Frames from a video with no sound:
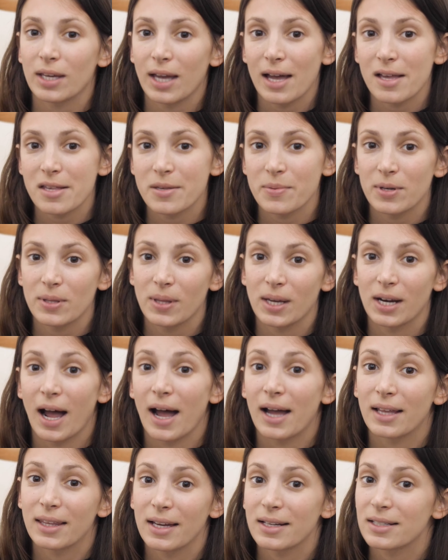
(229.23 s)
the Casper that
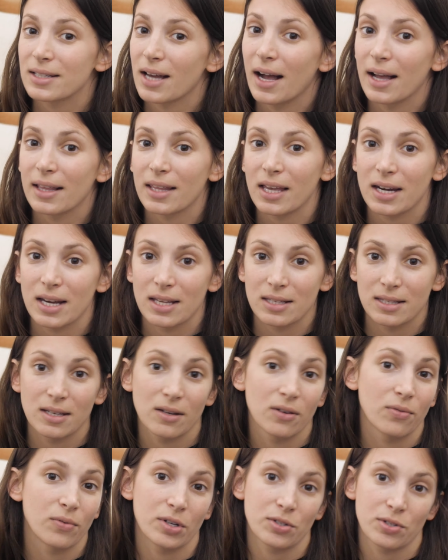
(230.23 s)
I'd like to highlight is
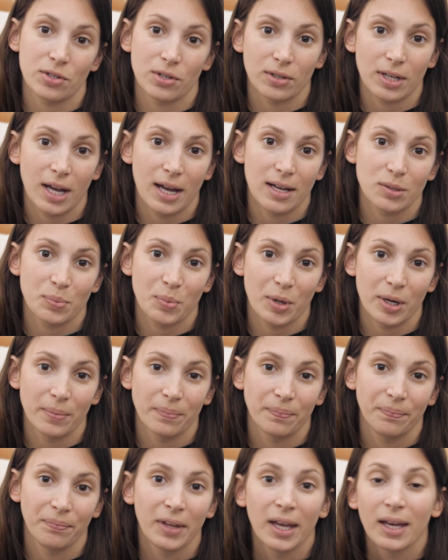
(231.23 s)
the original Casper.
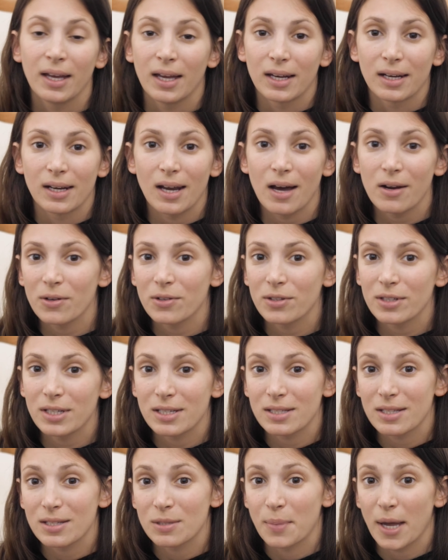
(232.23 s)
Not only
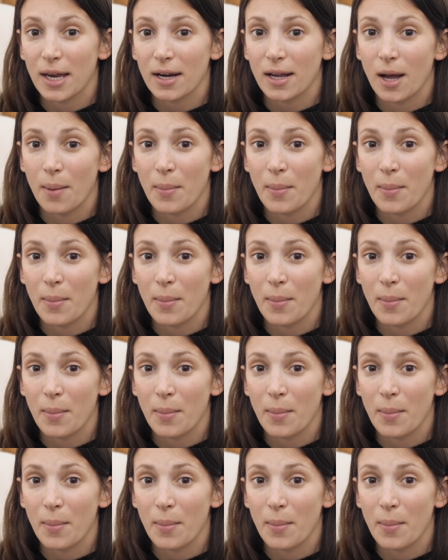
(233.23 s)
does this bed